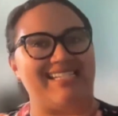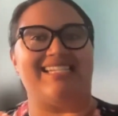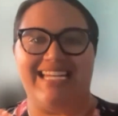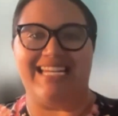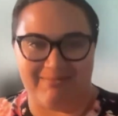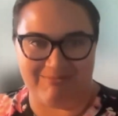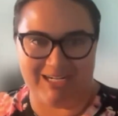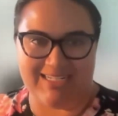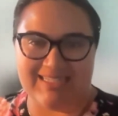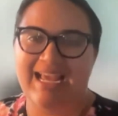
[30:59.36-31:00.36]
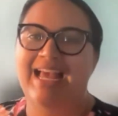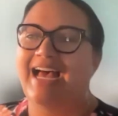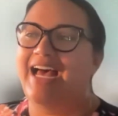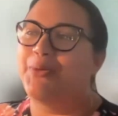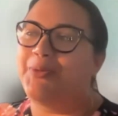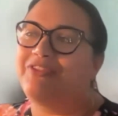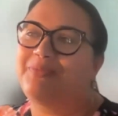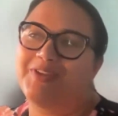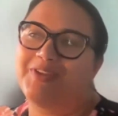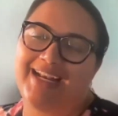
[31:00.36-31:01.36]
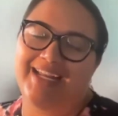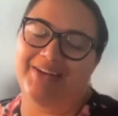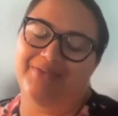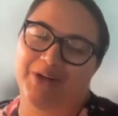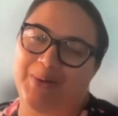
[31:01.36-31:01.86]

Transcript: in numbers. We've built that in for